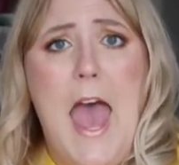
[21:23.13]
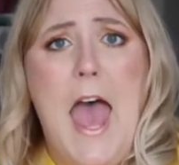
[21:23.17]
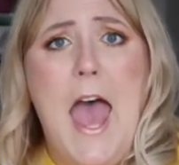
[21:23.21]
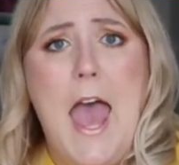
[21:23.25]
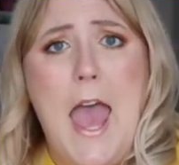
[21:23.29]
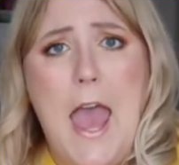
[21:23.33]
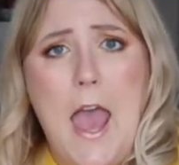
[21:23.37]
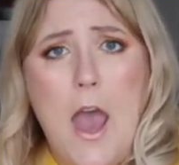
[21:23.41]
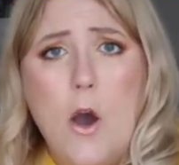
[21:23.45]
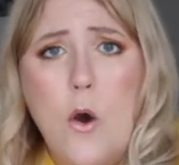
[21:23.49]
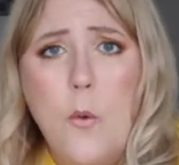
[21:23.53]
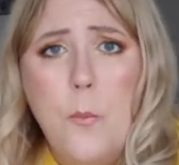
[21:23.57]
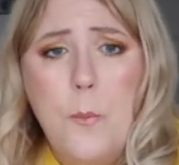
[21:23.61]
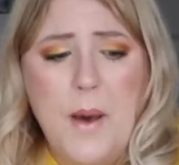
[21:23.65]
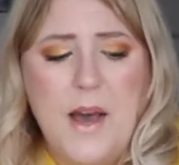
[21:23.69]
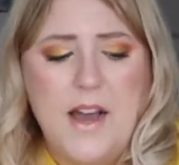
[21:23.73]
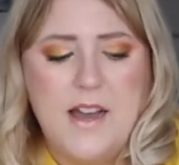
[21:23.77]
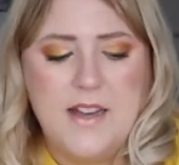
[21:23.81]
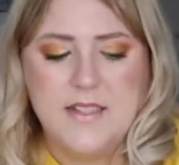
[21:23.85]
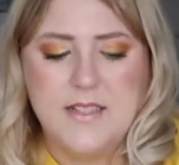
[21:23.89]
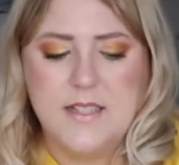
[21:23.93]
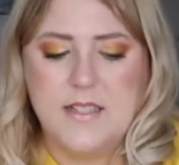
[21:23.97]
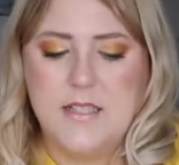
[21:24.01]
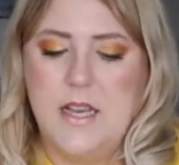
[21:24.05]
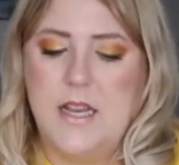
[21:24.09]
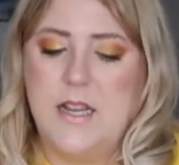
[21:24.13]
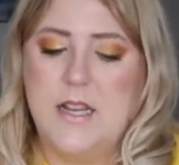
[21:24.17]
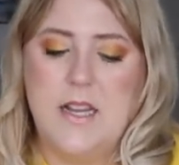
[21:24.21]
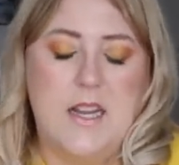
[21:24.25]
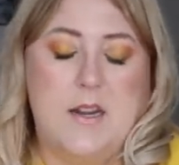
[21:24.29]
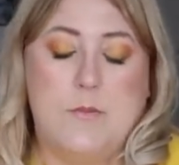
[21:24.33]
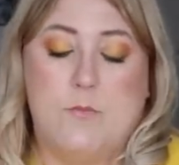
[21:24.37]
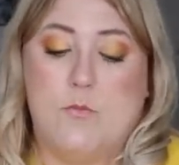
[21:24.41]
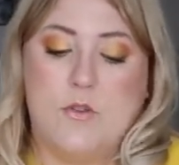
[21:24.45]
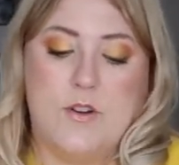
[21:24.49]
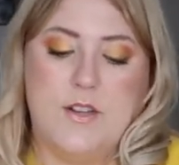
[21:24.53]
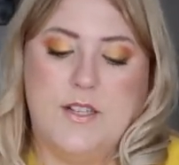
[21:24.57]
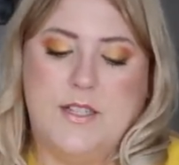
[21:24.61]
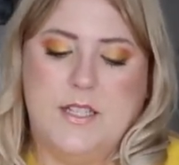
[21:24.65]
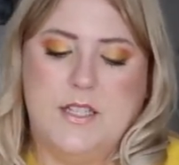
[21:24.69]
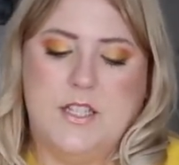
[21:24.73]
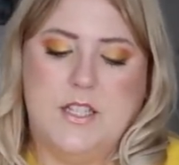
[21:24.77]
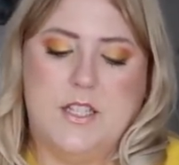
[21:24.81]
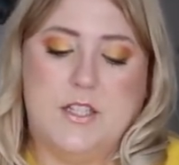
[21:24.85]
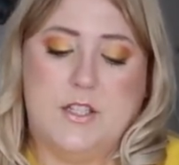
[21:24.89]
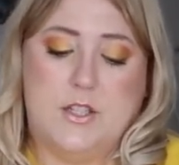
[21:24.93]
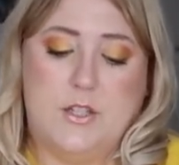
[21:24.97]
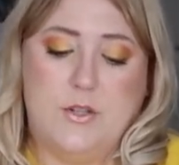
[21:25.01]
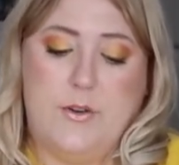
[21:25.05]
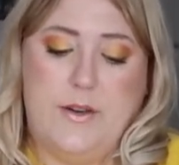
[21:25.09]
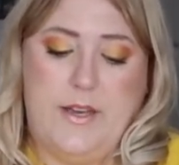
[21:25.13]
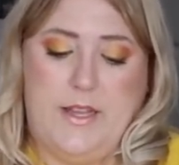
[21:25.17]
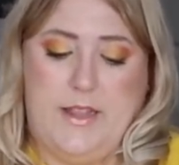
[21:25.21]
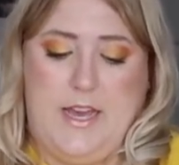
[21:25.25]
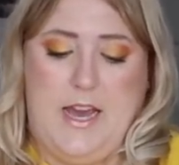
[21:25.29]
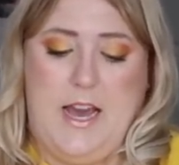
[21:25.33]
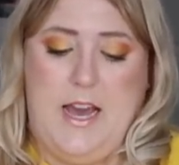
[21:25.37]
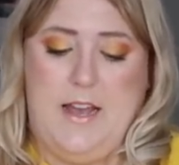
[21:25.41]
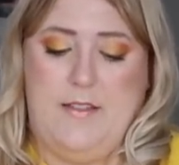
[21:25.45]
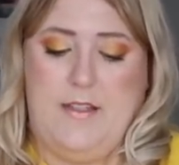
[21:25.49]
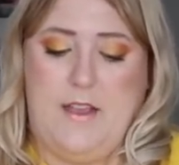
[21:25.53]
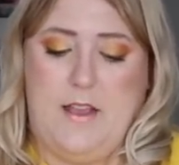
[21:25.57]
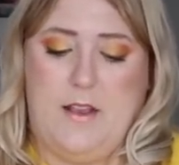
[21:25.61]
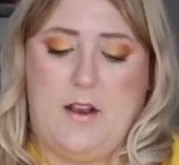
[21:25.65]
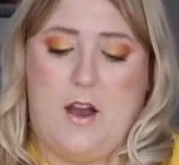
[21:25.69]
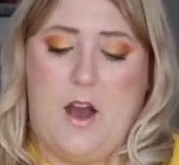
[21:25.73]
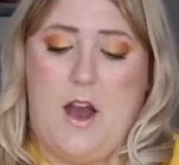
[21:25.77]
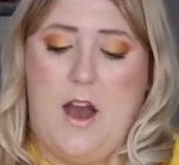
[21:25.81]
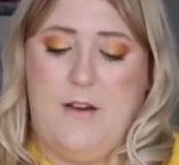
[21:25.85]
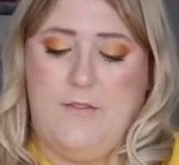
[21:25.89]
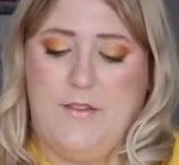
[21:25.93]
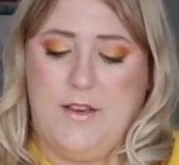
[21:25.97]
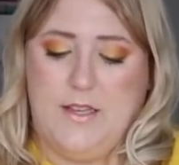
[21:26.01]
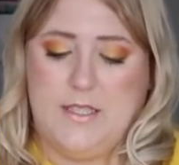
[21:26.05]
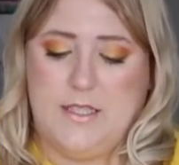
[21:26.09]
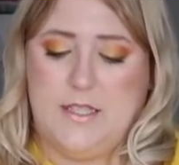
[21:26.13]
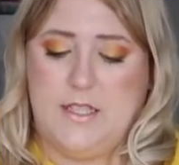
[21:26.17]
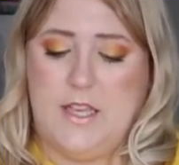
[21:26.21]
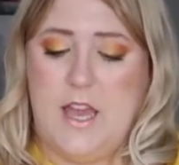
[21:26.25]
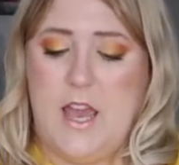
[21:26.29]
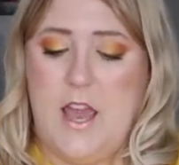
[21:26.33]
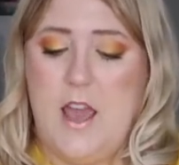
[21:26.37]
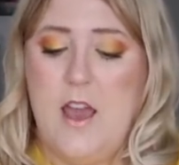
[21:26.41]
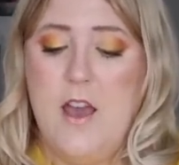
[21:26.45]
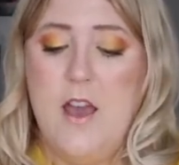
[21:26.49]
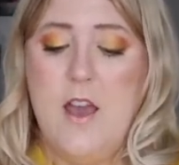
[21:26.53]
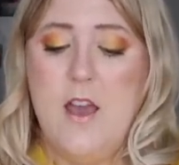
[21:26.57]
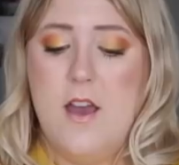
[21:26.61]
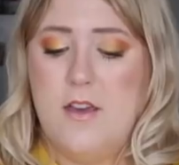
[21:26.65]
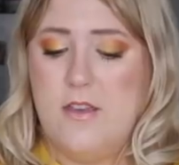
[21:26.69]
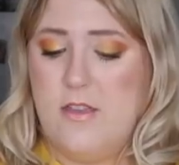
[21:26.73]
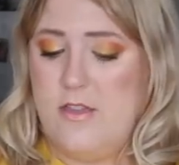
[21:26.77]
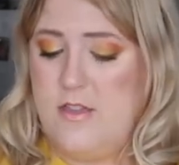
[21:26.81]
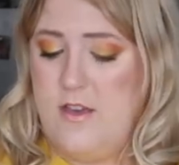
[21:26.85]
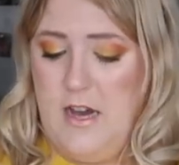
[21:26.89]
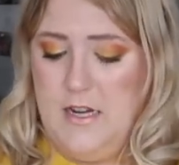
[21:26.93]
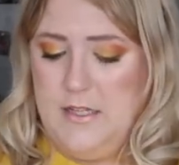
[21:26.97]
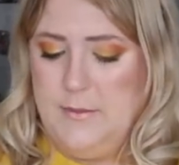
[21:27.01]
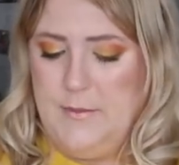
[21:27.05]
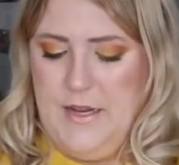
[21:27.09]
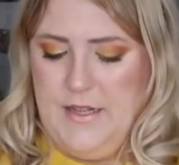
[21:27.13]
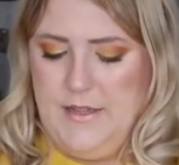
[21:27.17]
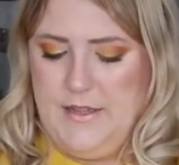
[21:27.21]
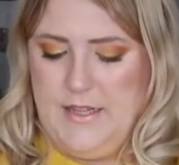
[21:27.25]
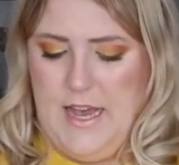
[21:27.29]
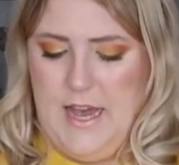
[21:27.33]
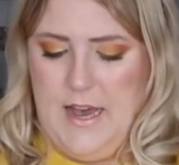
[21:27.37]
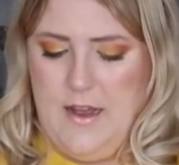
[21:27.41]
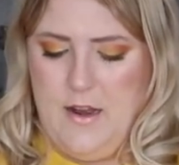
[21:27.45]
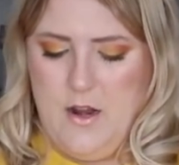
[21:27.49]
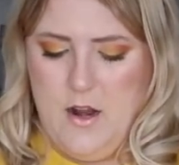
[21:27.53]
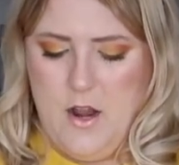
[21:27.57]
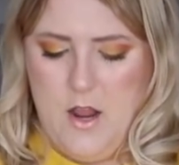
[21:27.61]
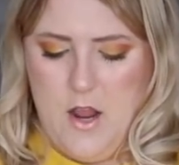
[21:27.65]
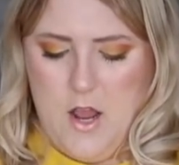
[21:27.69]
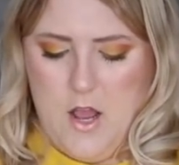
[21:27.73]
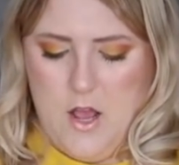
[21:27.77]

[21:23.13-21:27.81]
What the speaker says: Help us, and Maurices is doing that. They obviously thought about that.